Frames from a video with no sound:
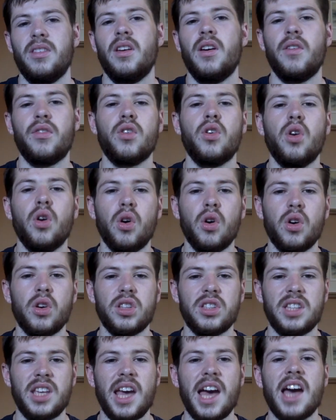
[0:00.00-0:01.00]
of
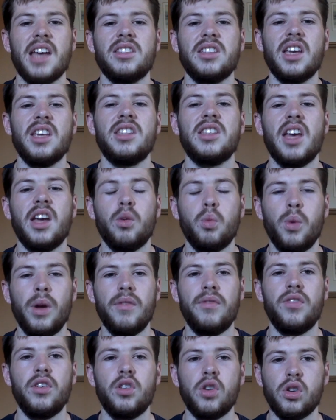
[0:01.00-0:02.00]
course, as I said,
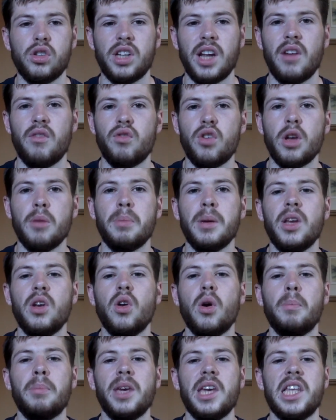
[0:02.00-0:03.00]
with the Doctor and Ruby
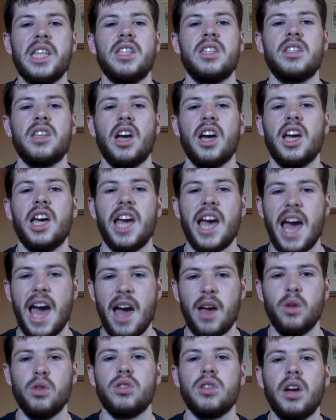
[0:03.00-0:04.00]
not being stuck
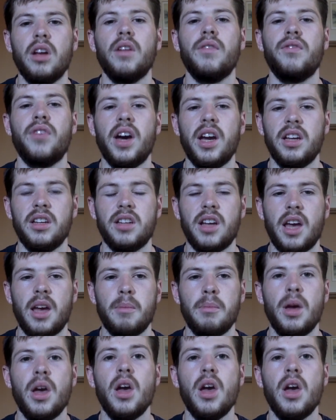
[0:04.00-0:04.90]
outside of Fine Time,